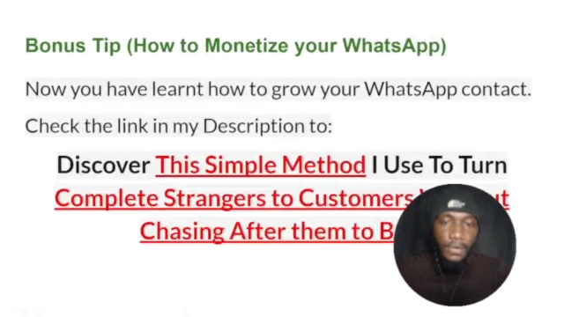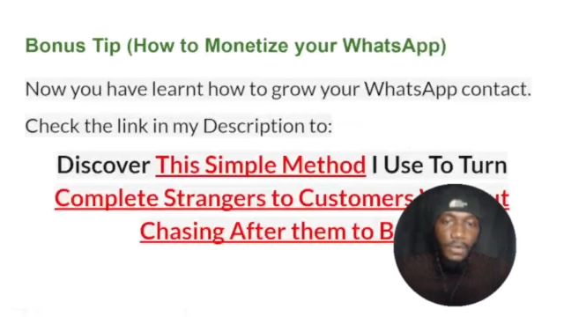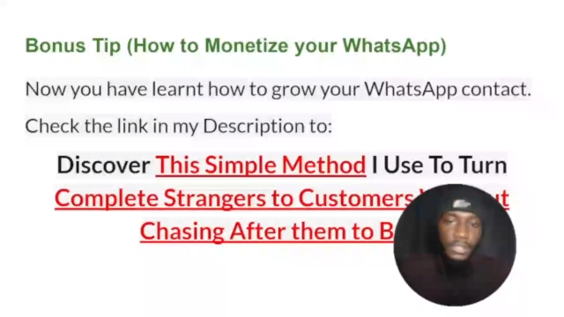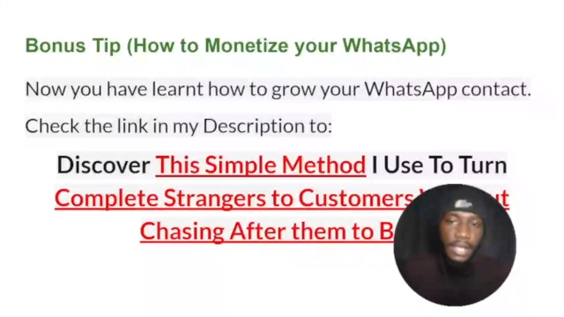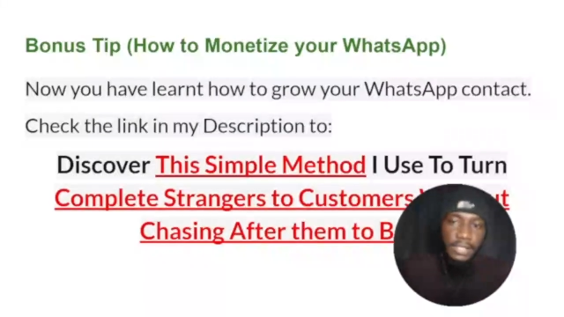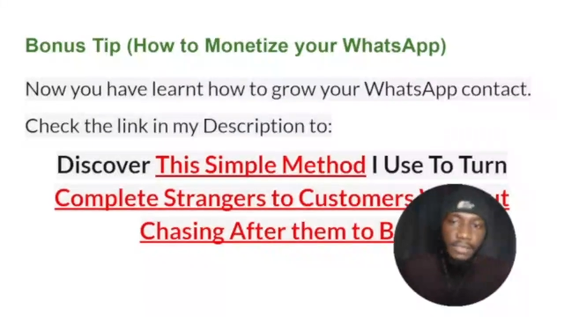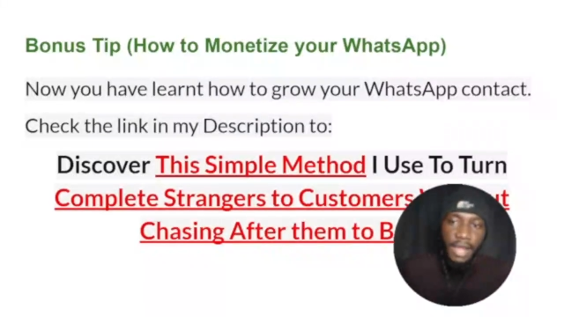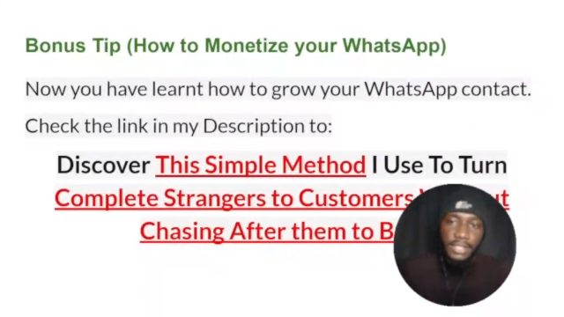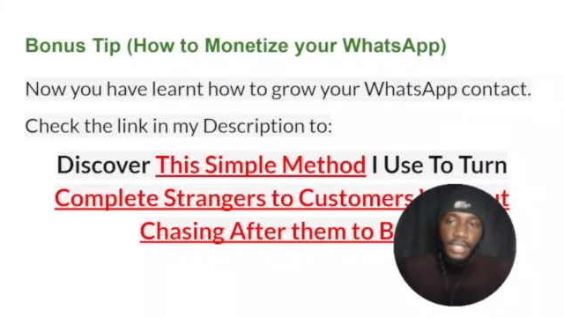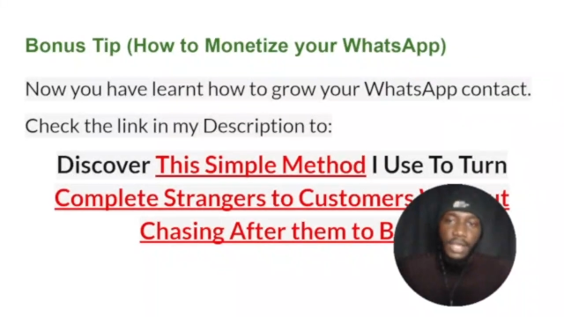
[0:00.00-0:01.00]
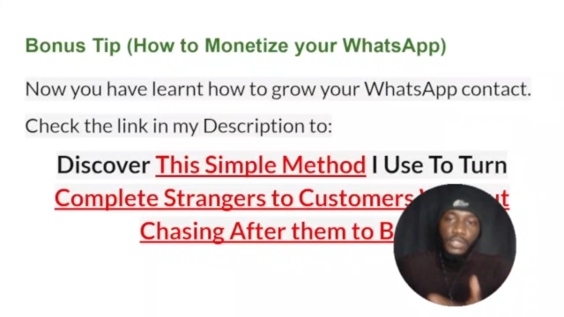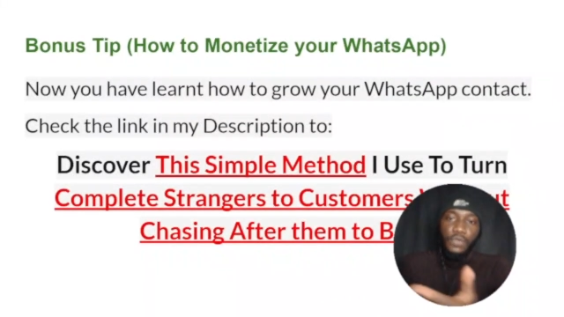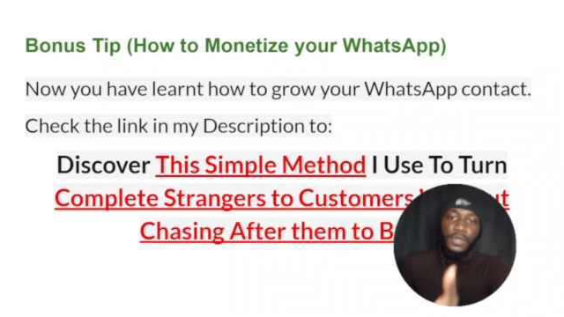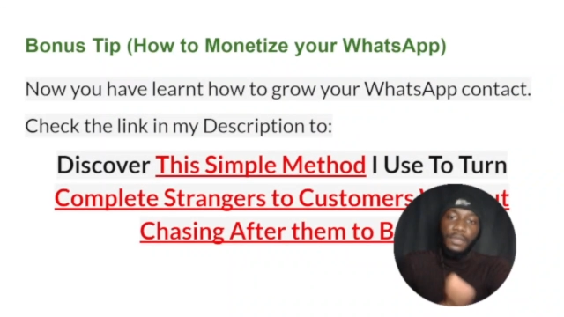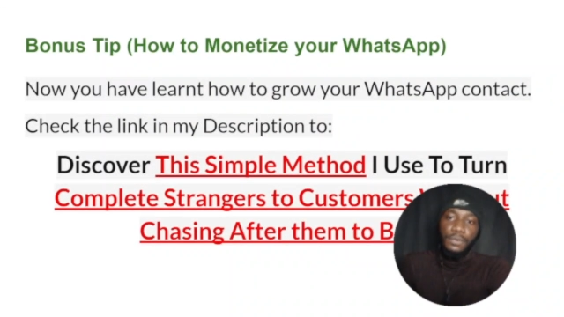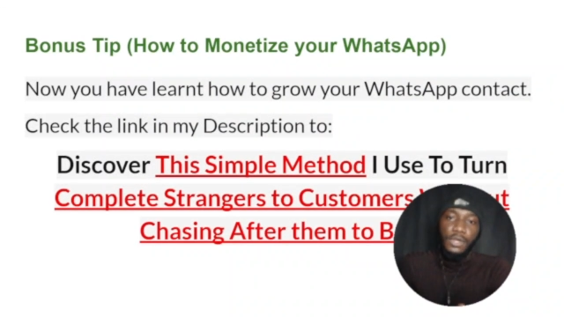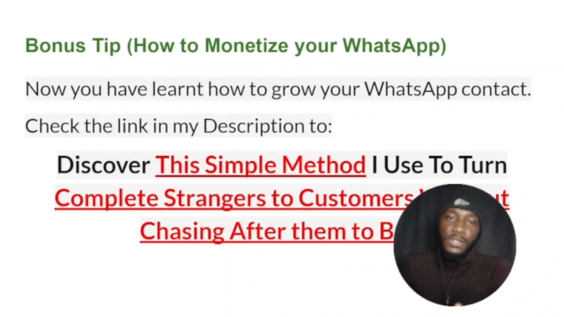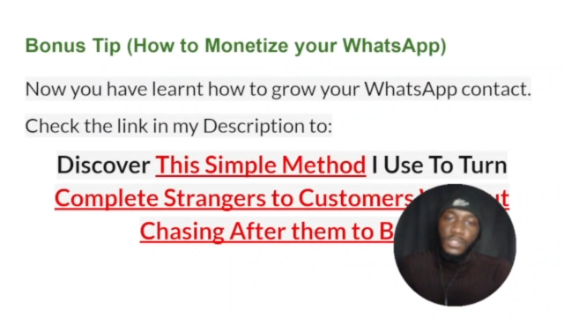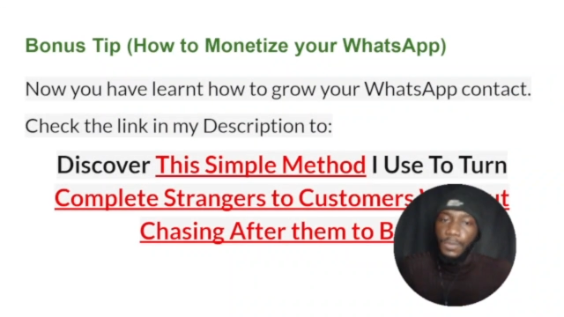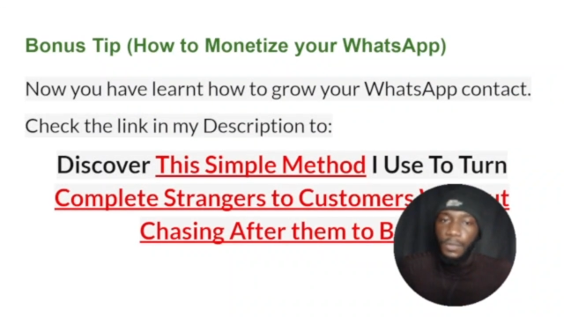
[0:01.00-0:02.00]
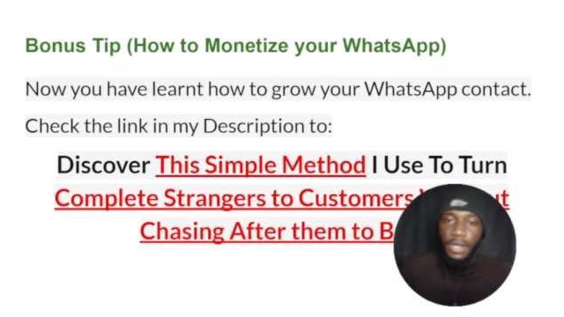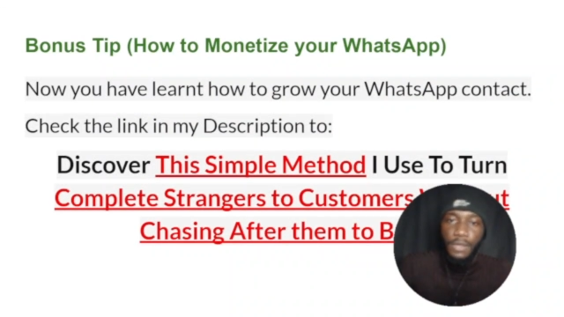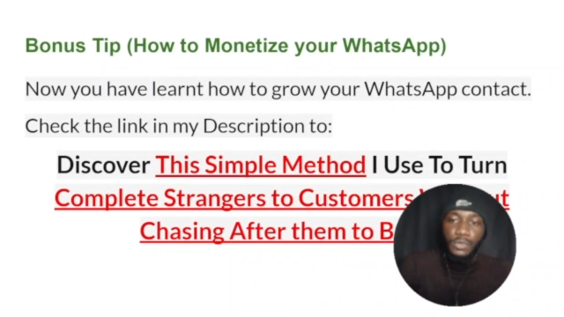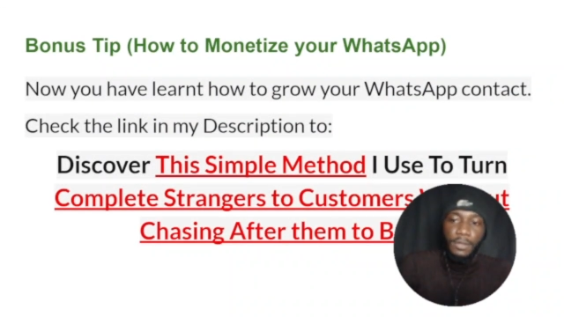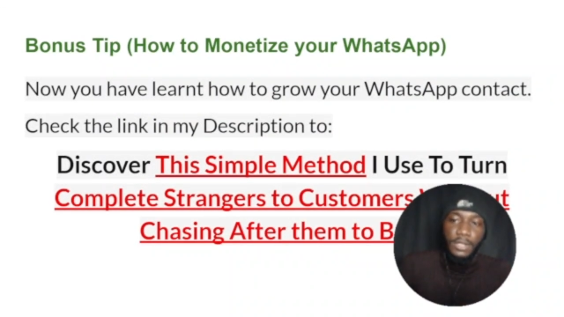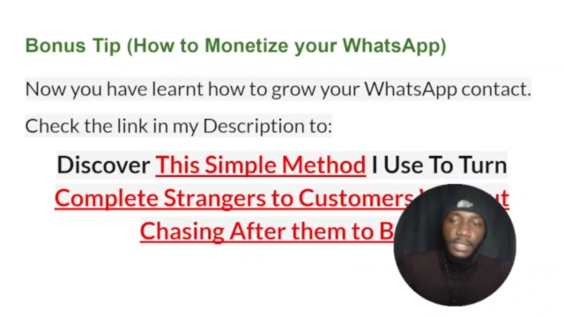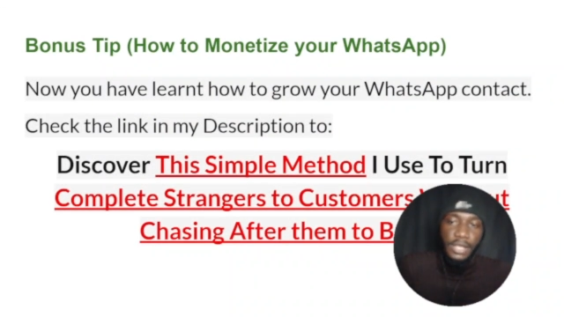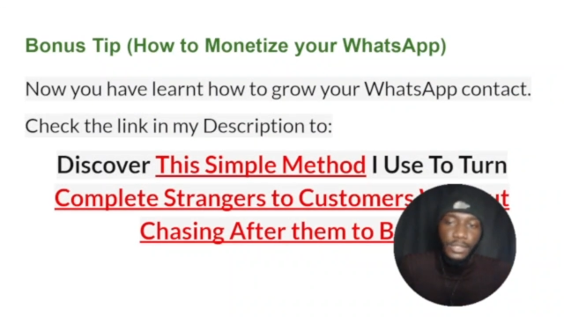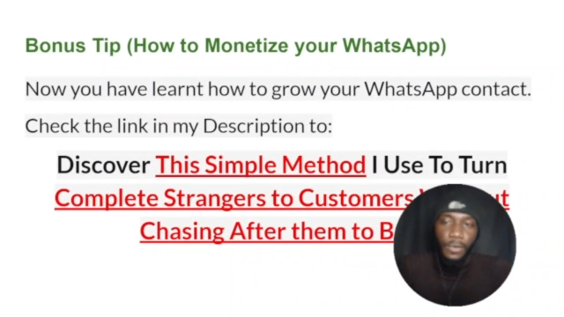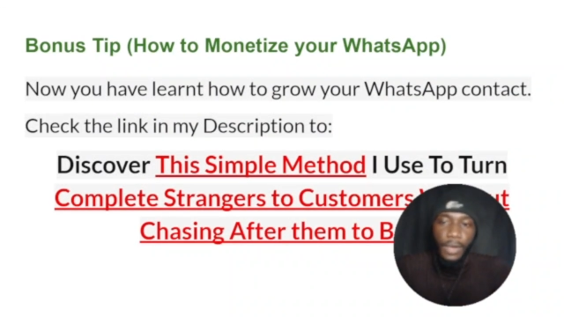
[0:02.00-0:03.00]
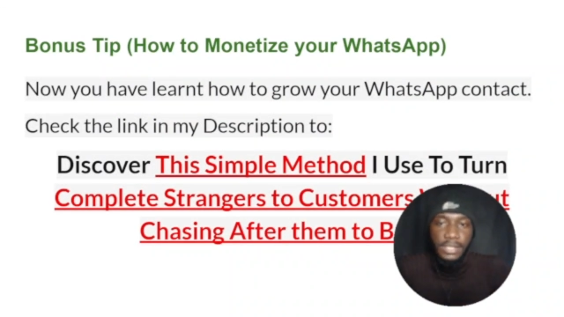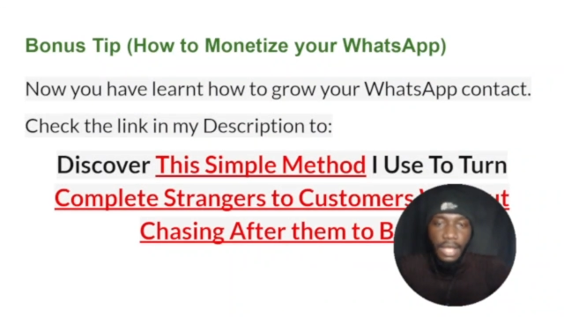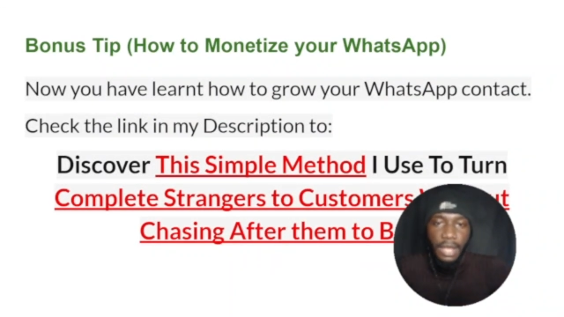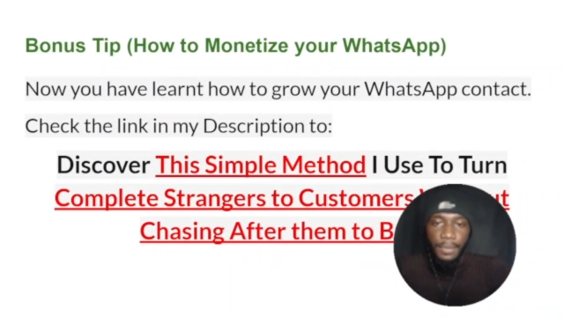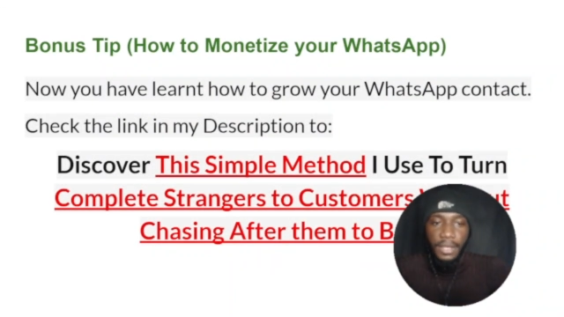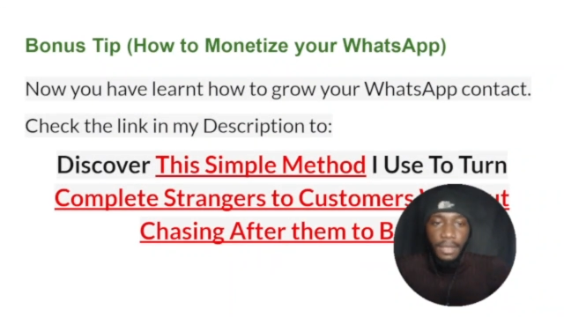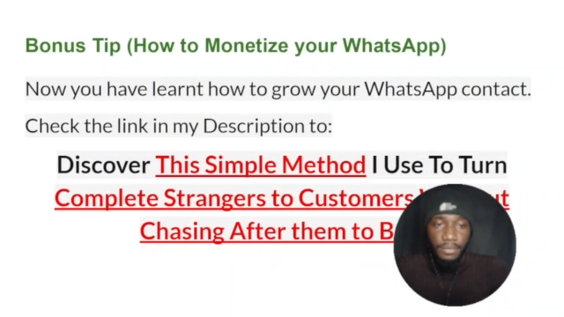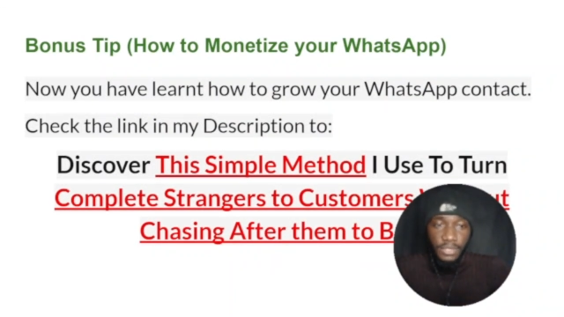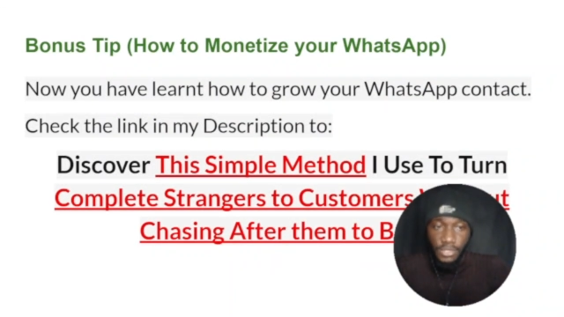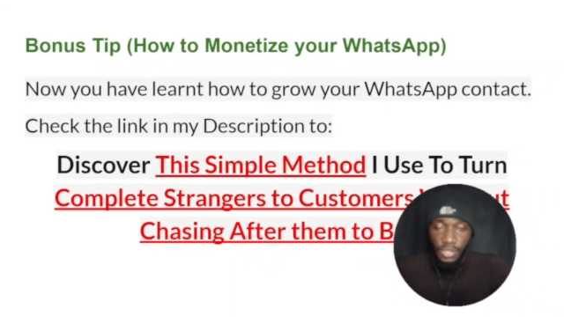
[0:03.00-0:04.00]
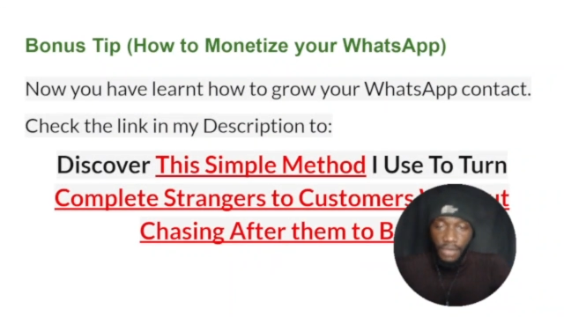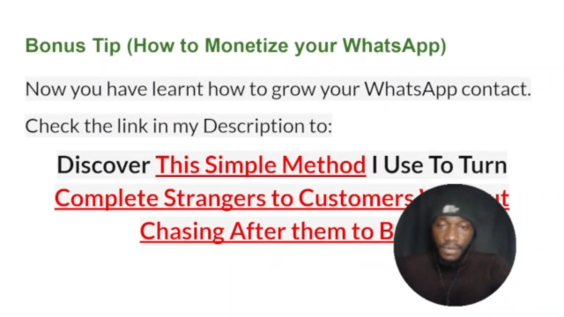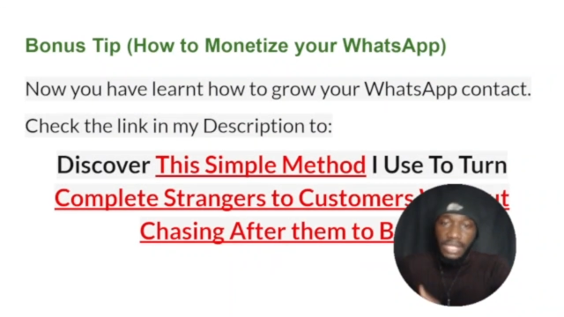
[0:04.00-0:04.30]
contact, right? So for the bonus tip on how to monetize your WhatsApp, since you already